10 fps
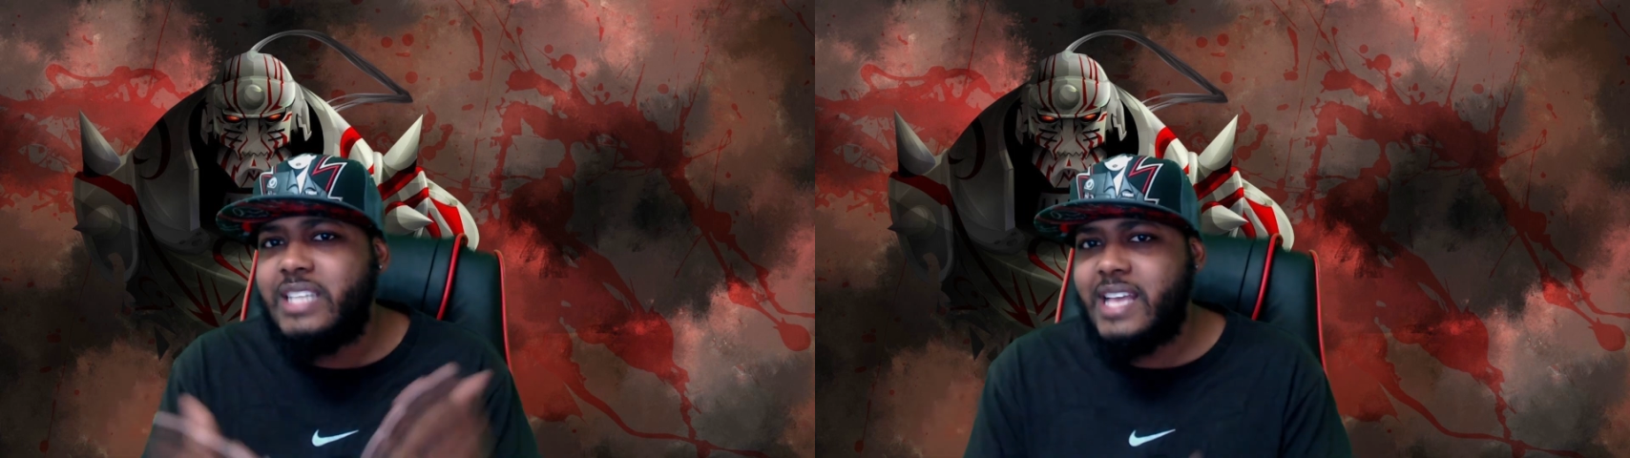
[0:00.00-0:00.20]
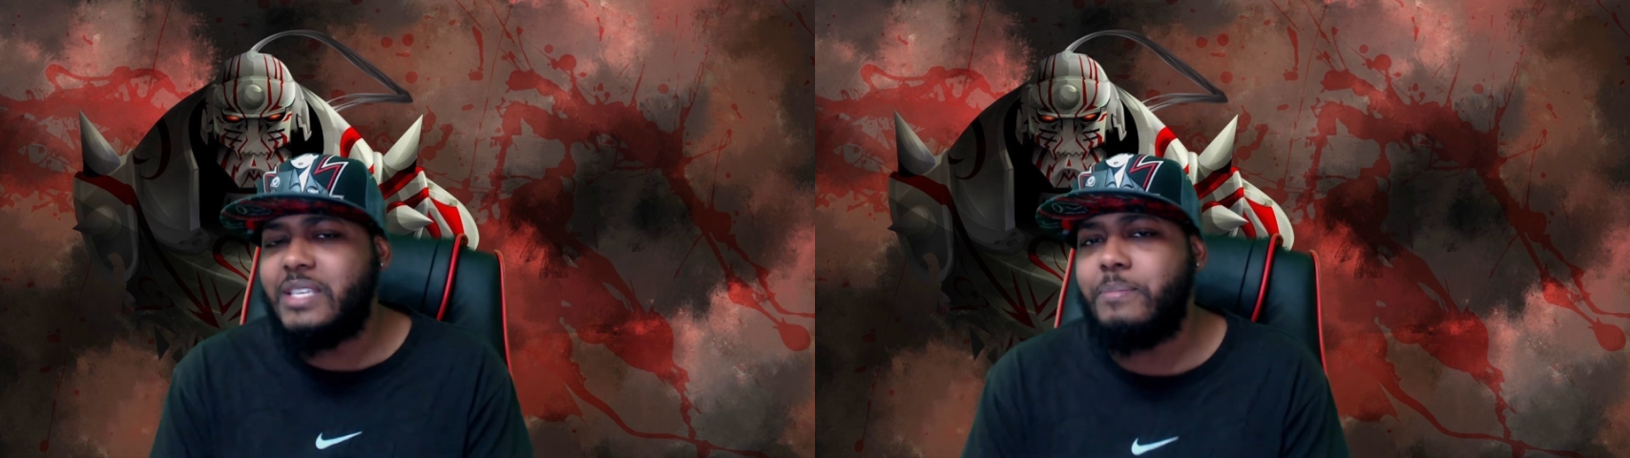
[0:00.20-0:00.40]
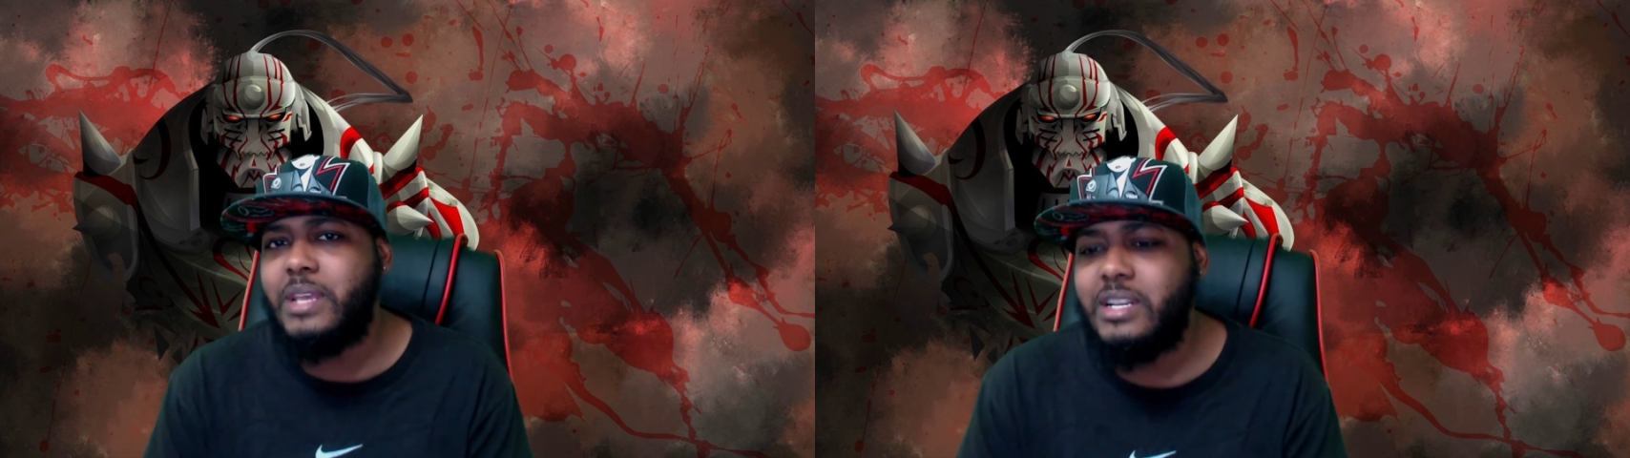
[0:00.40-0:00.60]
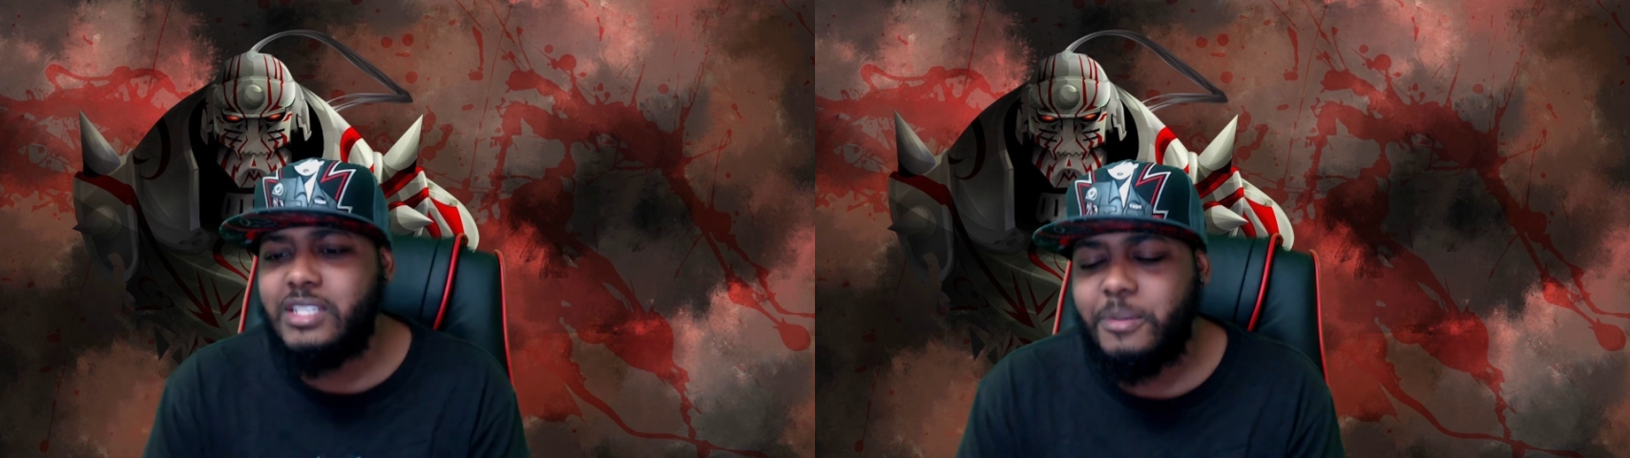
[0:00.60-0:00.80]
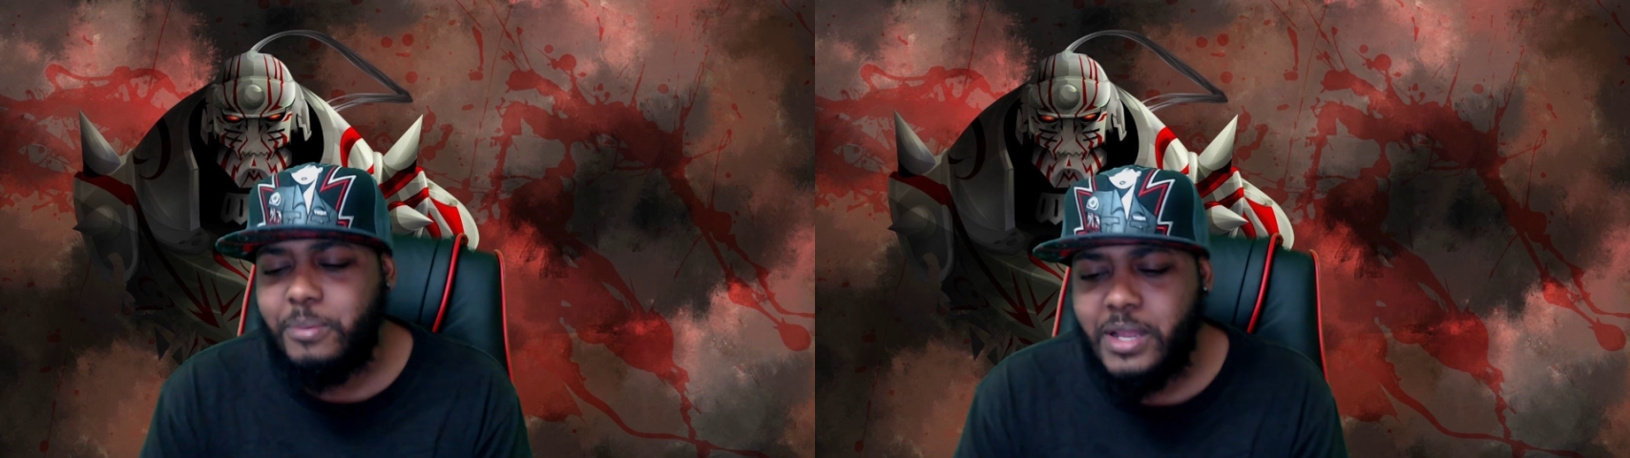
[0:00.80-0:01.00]
hasn't been
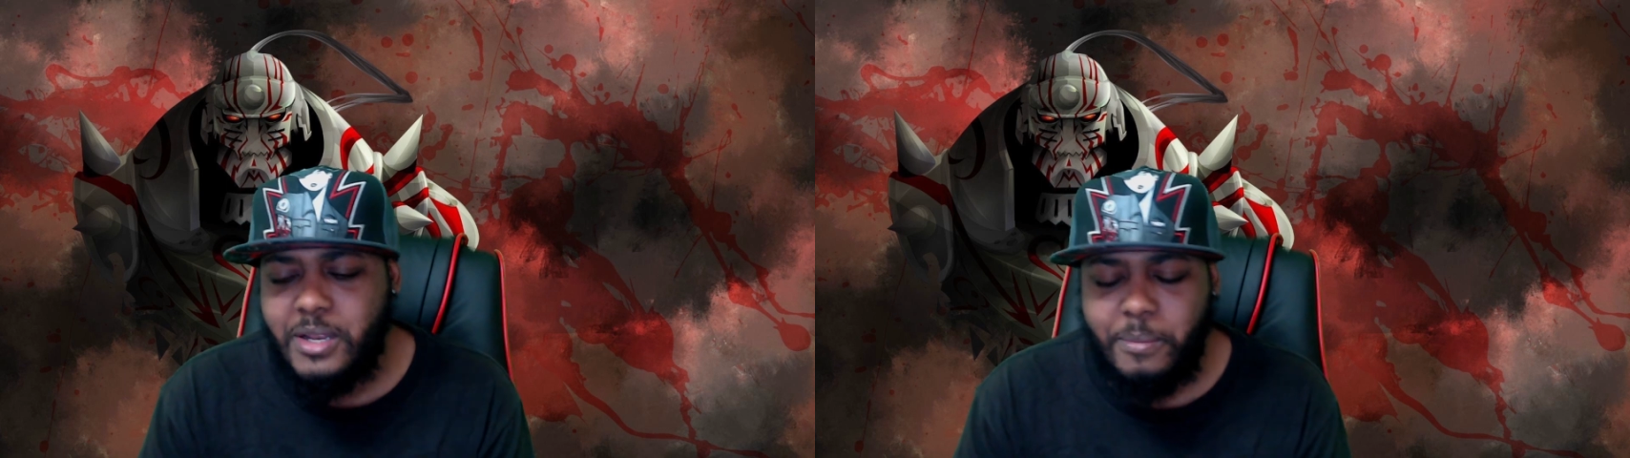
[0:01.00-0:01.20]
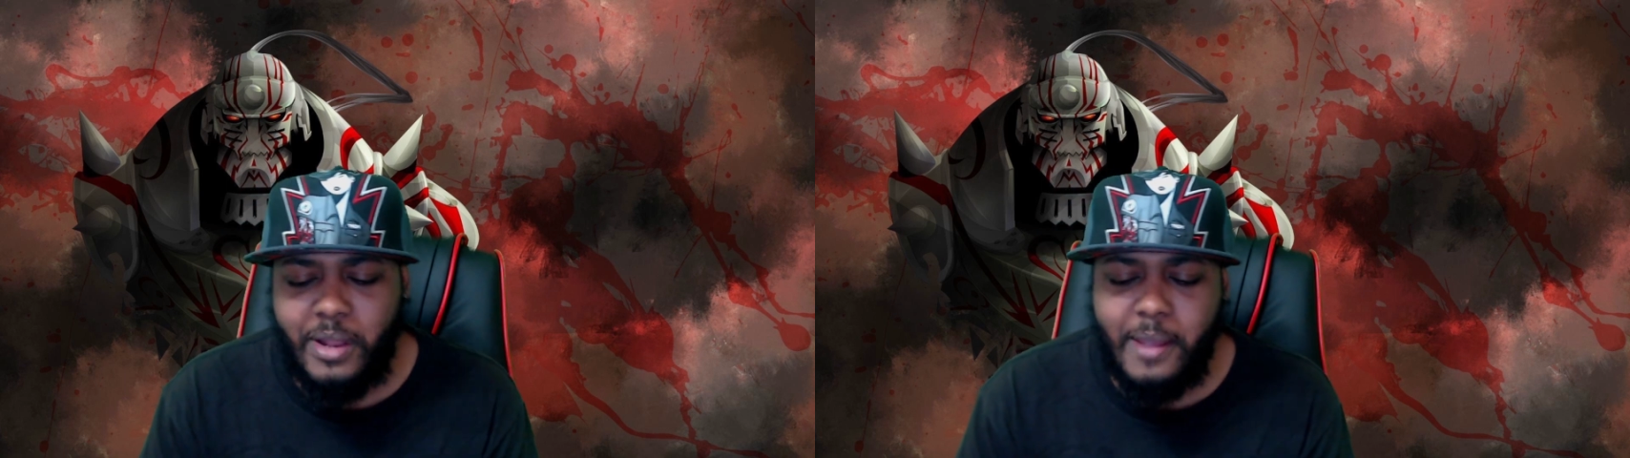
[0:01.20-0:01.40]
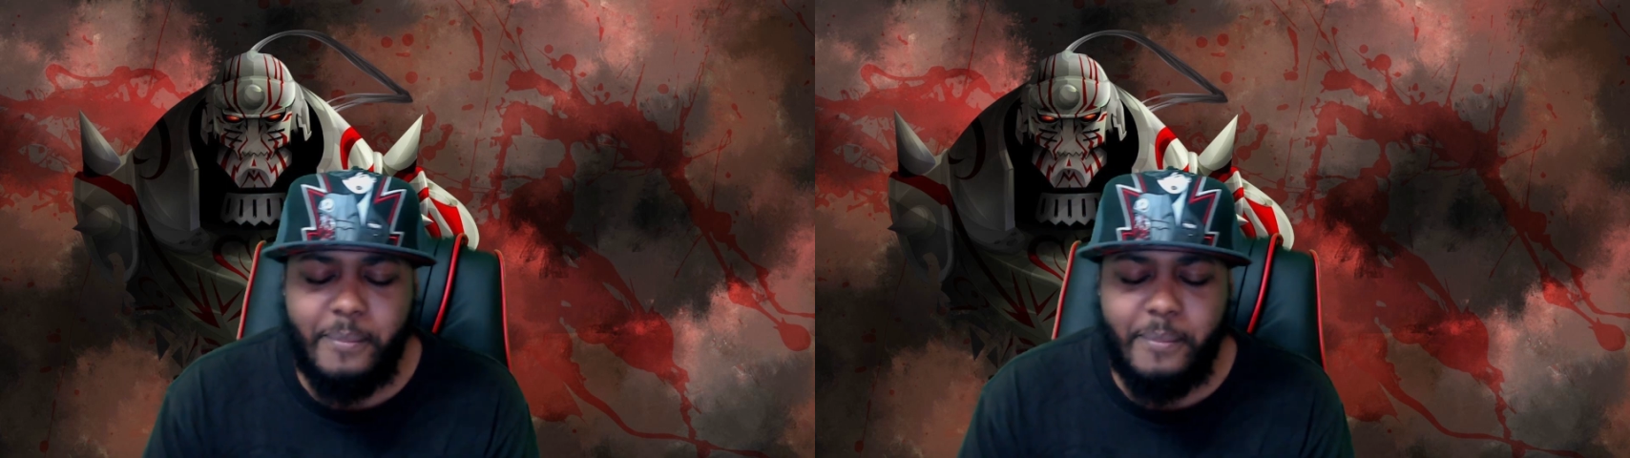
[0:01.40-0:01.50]
into play.